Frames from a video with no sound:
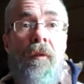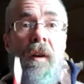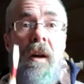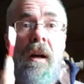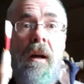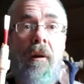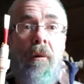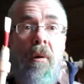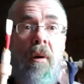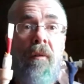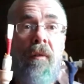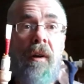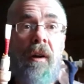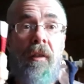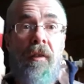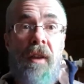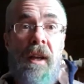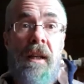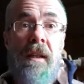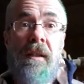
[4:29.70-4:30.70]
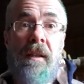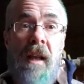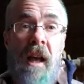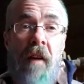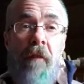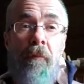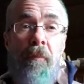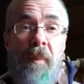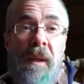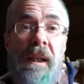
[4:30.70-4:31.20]
however, things
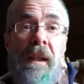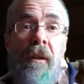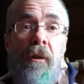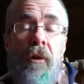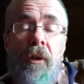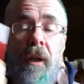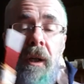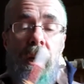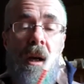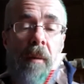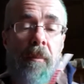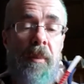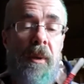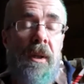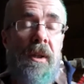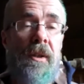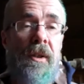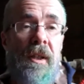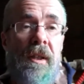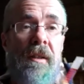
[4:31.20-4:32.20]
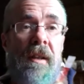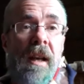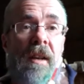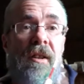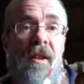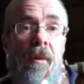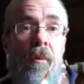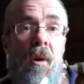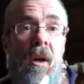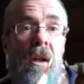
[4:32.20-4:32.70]
have been looking up, because this
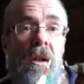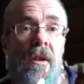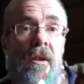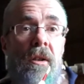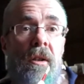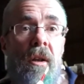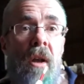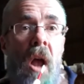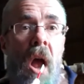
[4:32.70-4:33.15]
actually works.